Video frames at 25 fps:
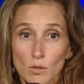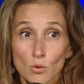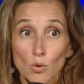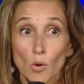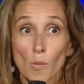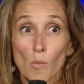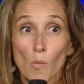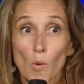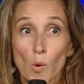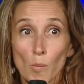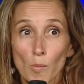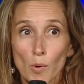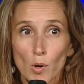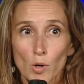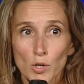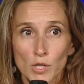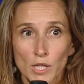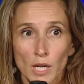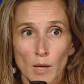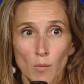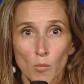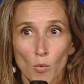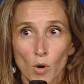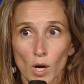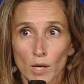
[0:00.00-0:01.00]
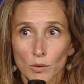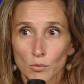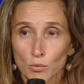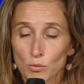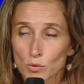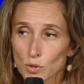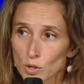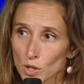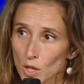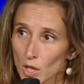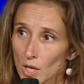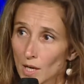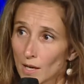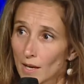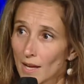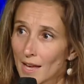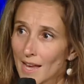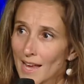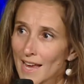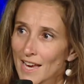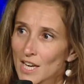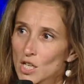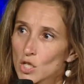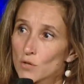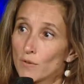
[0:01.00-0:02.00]
then never mind. I will
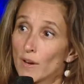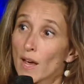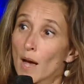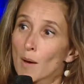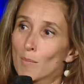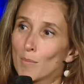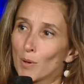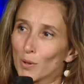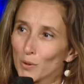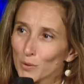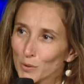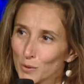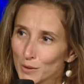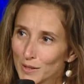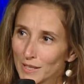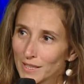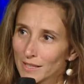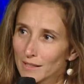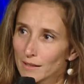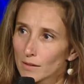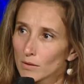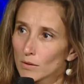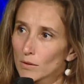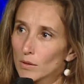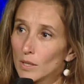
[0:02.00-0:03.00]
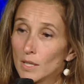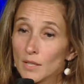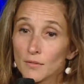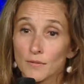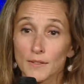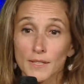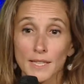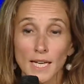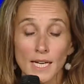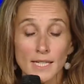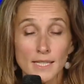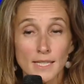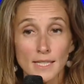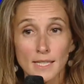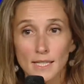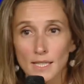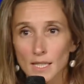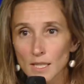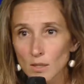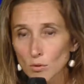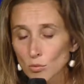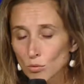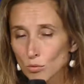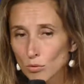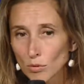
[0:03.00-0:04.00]
leave this
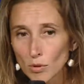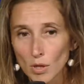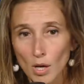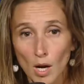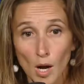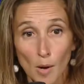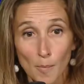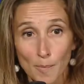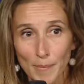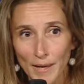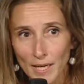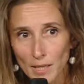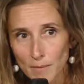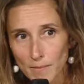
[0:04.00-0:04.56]
for now,